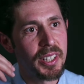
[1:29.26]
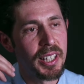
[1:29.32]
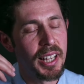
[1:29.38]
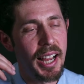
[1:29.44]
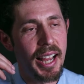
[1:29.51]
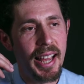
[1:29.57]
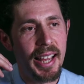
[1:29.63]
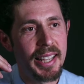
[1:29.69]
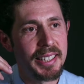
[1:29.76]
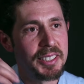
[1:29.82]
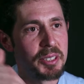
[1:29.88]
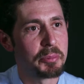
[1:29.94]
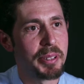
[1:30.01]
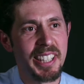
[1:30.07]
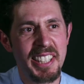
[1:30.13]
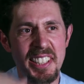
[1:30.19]
I had
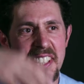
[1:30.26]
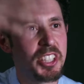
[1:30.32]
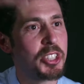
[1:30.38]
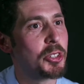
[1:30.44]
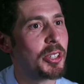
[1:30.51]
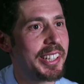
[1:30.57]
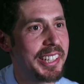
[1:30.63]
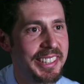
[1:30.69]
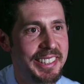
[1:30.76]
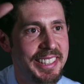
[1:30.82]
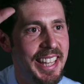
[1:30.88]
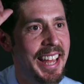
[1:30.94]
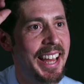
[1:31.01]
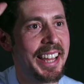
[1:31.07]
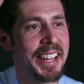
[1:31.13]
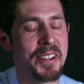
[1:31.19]
some like district
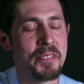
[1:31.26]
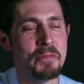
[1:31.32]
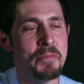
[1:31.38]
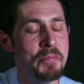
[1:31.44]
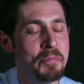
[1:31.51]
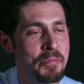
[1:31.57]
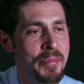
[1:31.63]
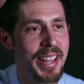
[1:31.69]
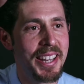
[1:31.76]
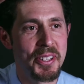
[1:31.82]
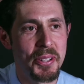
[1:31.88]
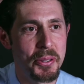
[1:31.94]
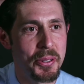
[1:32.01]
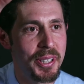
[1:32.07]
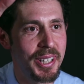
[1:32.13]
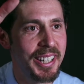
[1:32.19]
assigned
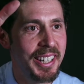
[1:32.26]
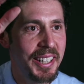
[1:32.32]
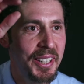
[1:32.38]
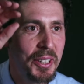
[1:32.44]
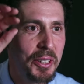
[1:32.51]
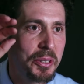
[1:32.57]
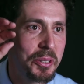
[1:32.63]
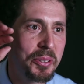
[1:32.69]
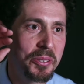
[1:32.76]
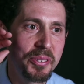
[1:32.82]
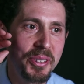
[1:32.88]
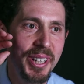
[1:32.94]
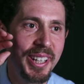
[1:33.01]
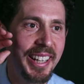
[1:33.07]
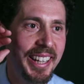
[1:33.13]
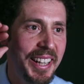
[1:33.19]
mentor
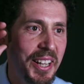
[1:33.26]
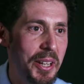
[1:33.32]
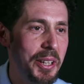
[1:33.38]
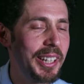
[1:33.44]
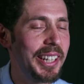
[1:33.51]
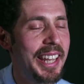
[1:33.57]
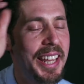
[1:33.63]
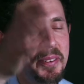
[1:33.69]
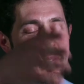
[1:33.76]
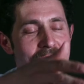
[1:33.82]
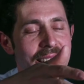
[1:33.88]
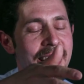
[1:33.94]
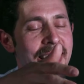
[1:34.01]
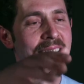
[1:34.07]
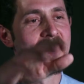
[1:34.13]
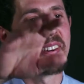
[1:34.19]
who came
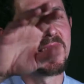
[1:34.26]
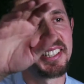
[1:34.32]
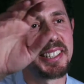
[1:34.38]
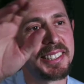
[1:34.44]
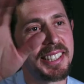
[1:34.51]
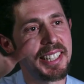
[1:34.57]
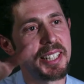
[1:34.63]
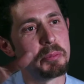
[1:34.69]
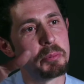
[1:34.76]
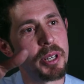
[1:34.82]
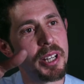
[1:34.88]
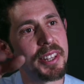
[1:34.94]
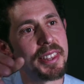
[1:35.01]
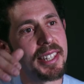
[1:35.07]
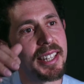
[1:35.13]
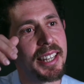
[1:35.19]
in about the second
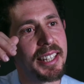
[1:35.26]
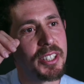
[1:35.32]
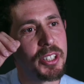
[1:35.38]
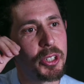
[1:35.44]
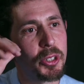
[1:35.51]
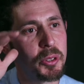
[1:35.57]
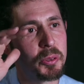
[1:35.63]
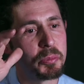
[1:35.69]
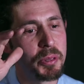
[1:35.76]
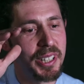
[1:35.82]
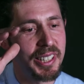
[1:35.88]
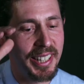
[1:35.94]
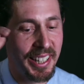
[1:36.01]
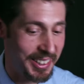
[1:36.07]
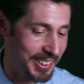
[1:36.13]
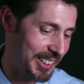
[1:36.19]
month and told me,
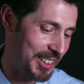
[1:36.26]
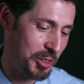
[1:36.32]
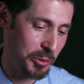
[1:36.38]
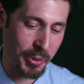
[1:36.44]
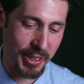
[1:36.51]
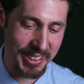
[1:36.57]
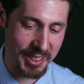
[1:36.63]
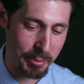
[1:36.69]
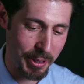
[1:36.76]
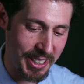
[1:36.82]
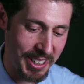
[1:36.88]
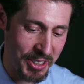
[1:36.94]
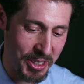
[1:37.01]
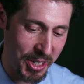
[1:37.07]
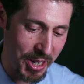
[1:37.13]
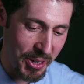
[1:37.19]
now this is like 20 some odd
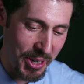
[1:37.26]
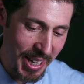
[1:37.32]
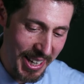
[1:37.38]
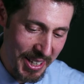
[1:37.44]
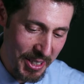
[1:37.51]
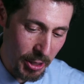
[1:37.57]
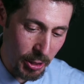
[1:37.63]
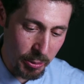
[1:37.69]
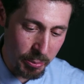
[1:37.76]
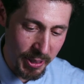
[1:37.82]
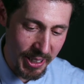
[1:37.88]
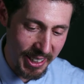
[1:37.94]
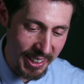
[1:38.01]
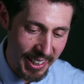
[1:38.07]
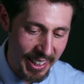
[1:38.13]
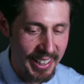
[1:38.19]
years ago, told
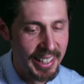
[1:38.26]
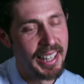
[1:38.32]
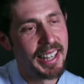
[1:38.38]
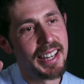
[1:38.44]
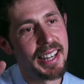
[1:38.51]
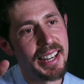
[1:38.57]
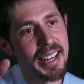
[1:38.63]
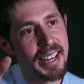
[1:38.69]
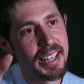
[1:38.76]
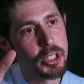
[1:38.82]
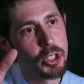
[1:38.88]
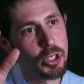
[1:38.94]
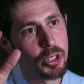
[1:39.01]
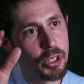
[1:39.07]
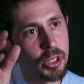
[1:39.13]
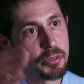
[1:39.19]
me I
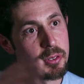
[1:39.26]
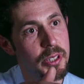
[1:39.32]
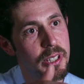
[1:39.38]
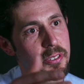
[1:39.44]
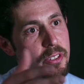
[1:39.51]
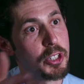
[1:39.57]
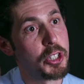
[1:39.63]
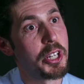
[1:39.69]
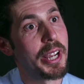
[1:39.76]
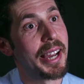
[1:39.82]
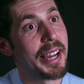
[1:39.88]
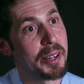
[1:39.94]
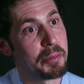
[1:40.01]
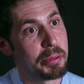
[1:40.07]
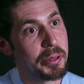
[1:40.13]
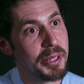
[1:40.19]
should look for a different
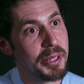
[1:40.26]
job.